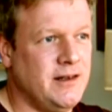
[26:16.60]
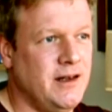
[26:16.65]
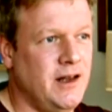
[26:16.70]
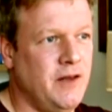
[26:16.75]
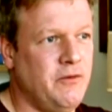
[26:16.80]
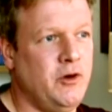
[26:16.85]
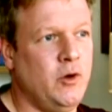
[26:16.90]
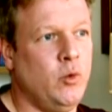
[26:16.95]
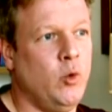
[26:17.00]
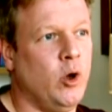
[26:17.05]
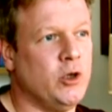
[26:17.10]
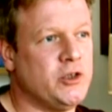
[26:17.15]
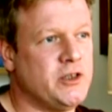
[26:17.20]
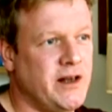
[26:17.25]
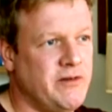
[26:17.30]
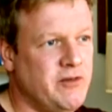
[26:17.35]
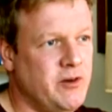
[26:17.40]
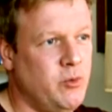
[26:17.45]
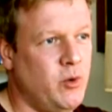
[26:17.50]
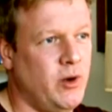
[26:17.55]
if you watch
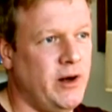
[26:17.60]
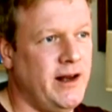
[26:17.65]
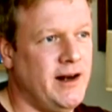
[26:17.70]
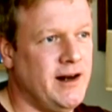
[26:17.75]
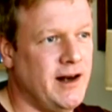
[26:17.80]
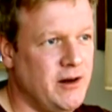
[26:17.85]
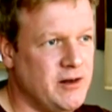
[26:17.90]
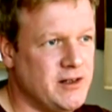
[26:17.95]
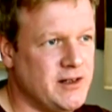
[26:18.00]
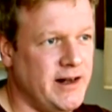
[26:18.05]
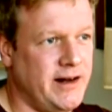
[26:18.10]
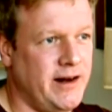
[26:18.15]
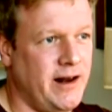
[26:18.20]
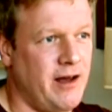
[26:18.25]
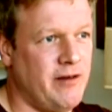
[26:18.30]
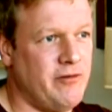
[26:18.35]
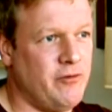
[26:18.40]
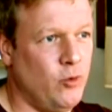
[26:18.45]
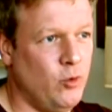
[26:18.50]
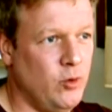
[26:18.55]
everybody closely
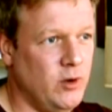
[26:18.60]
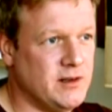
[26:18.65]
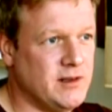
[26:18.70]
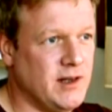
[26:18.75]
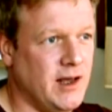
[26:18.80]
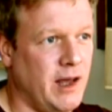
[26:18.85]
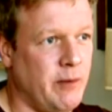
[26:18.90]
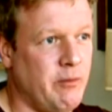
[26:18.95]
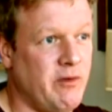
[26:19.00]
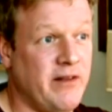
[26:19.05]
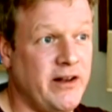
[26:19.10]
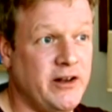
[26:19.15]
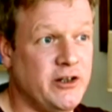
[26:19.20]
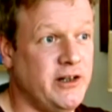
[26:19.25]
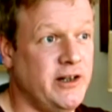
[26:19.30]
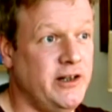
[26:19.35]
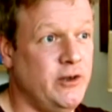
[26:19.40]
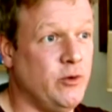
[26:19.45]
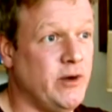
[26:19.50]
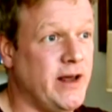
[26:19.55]
enough all the time,
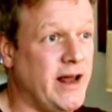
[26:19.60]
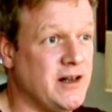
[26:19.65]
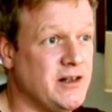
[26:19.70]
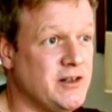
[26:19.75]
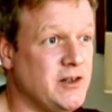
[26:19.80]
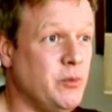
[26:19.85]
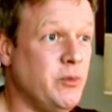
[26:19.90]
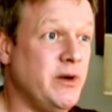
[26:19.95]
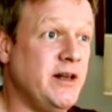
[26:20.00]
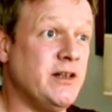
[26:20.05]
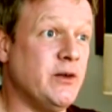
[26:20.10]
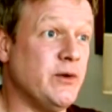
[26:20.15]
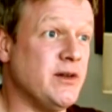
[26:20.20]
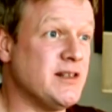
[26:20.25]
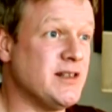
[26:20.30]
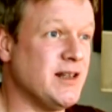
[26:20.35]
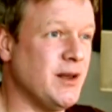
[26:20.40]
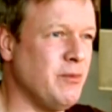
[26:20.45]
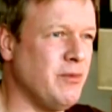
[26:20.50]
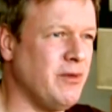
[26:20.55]
eventually you'll catch somebody doing
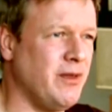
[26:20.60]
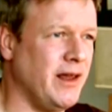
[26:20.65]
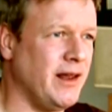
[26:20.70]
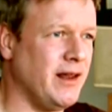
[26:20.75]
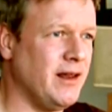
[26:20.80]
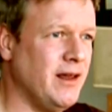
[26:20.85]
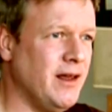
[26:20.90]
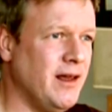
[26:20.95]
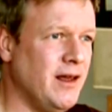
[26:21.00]
something.